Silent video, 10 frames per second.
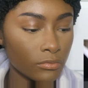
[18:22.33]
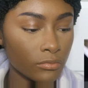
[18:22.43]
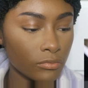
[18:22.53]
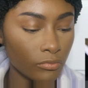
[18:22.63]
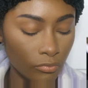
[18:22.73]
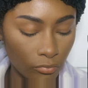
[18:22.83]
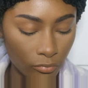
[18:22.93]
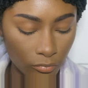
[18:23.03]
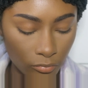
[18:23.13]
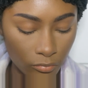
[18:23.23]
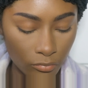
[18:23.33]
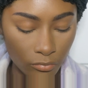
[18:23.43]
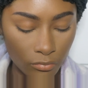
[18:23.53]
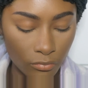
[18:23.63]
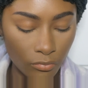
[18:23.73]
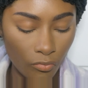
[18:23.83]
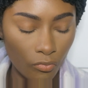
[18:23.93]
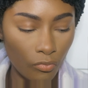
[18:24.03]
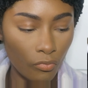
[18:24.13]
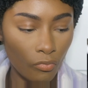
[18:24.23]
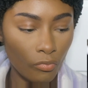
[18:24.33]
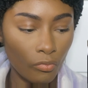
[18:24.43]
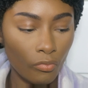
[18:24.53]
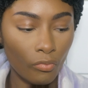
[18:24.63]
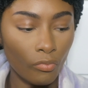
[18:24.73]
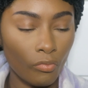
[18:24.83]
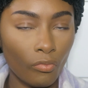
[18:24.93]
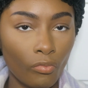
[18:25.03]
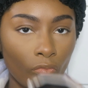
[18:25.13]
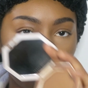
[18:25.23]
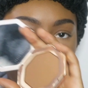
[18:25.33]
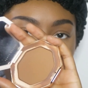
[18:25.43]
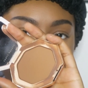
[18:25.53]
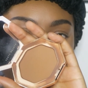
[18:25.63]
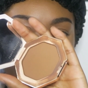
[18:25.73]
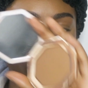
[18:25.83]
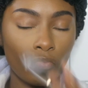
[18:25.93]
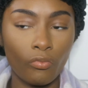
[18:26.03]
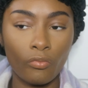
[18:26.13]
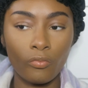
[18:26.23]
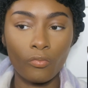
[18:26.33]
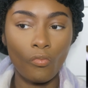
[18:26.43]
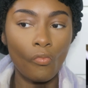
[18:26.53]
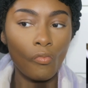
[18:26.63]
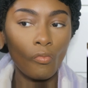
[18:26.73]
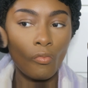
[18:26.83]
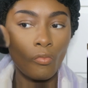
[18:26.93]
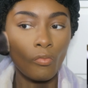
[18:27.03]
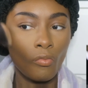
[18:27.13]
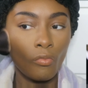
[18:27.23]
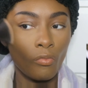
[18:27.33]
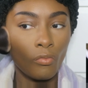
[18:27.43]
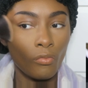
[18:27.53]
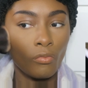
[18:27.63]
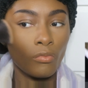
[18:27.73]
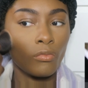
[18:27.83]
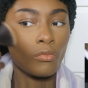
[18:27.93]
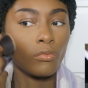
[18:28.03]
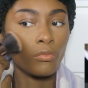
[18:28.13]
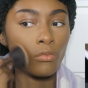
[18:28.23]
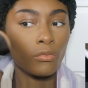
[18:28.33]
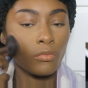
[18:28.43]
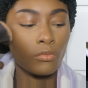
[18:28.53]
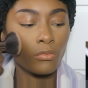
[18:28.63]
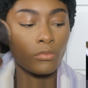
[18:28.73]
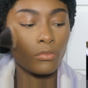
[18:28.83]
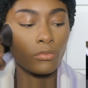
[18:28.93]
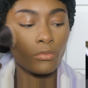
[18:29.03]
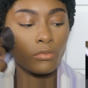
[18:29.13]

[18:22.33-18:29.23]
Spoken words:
The person shown says nothing.